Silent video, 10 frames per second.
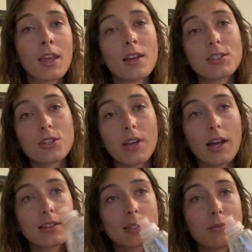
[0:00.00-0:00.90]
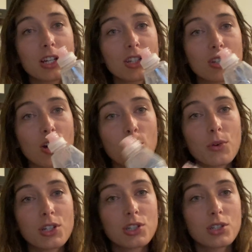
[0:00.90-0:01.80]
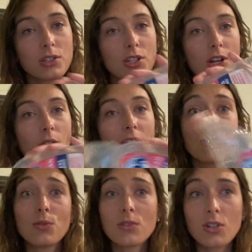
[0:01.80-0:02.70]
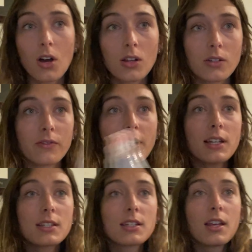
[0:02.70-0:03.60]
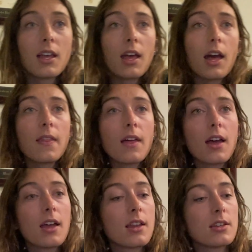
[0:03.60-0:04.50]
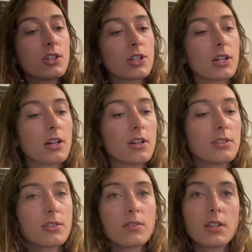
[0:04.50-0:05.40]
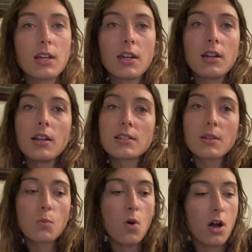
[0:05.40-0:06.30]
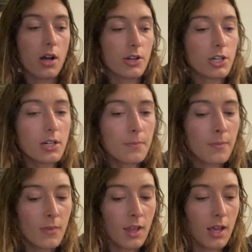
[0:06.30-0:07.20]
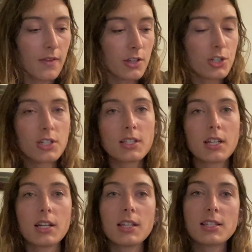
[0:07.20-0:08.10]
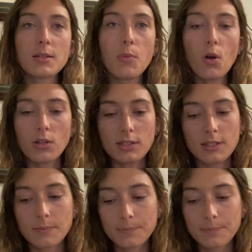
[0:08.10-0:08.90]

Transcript: So yeah, some dish soap, which, I used all of it. And then you're gonna also need some water, and then you're just gonna need some bowls.